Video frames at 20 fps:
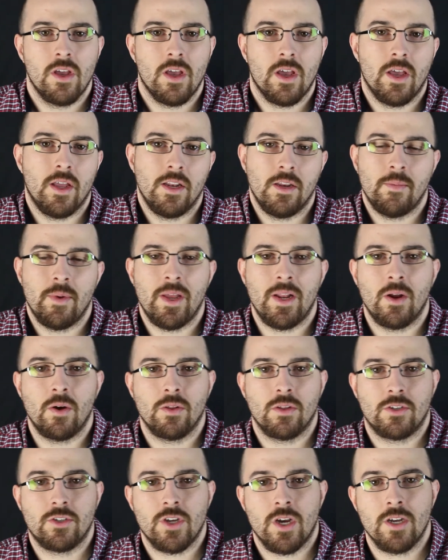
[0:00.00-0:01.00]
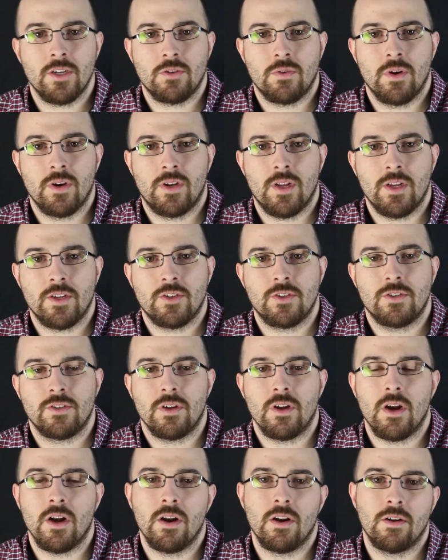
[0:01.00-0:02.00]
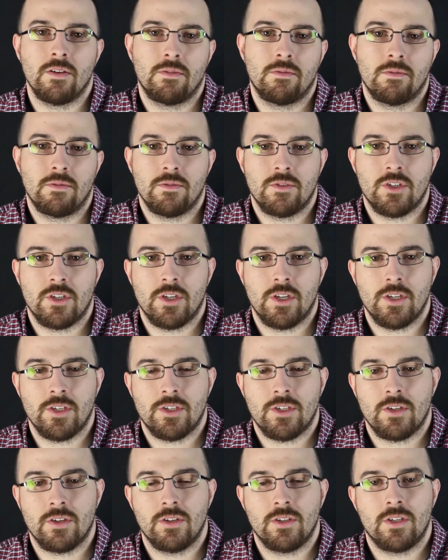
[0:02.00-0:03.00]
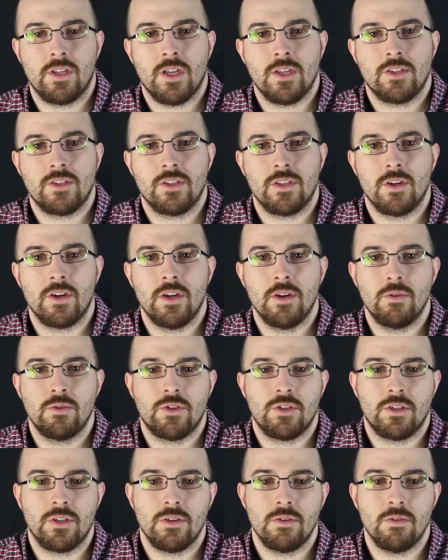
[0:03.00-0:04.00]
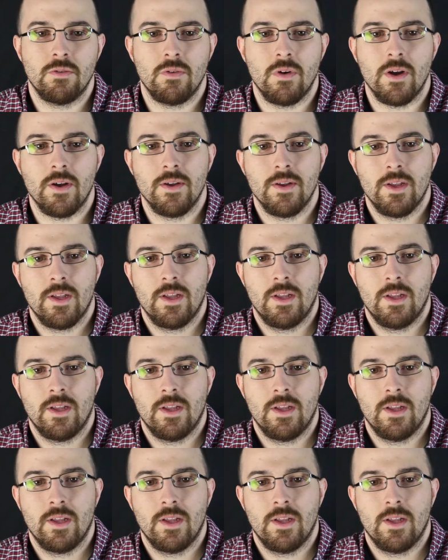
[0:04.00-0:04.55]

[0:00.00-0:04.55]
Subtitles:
and you may know that chi-square tests are statistical tests that are used to